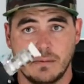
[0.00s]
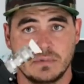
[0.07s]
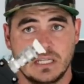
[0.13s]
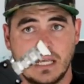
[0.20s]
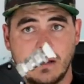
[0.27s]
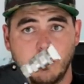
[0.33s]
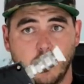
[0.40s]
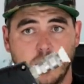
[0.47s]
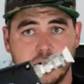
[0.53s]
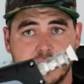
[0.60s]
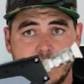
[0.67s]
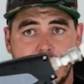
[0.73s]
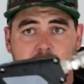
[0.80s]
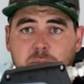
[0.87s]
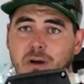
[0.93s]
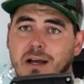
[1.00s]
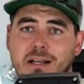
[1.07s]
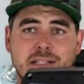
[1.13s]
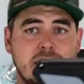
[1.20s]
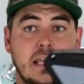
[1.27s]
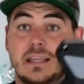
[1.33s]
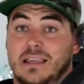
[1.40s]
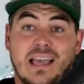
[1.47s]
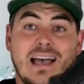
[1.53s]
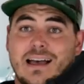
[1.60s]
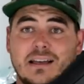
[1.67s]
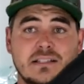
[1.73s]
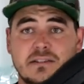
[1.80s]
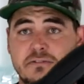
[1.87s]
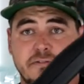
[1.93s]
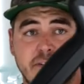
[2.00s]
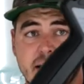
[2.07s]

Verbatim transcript: the M T M worth the ninety bucks? Yeah, it's a